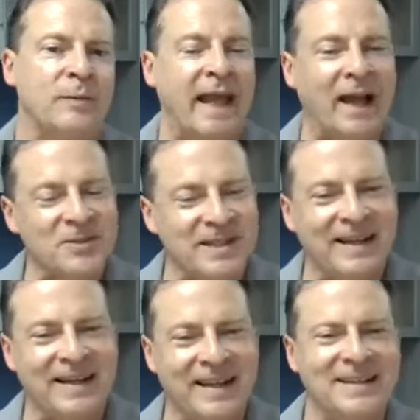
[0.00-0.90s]
the
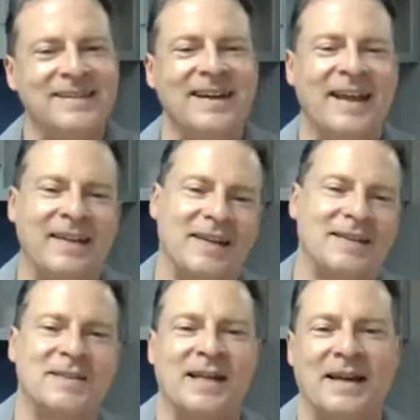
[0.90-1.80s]
outside in and the
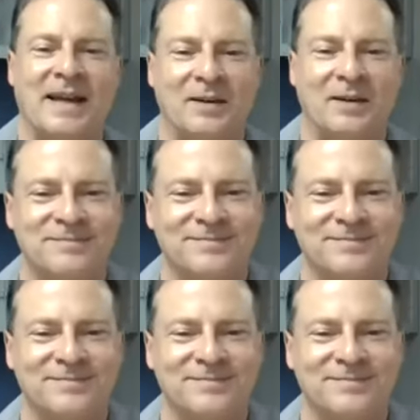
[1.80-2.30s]
inside out.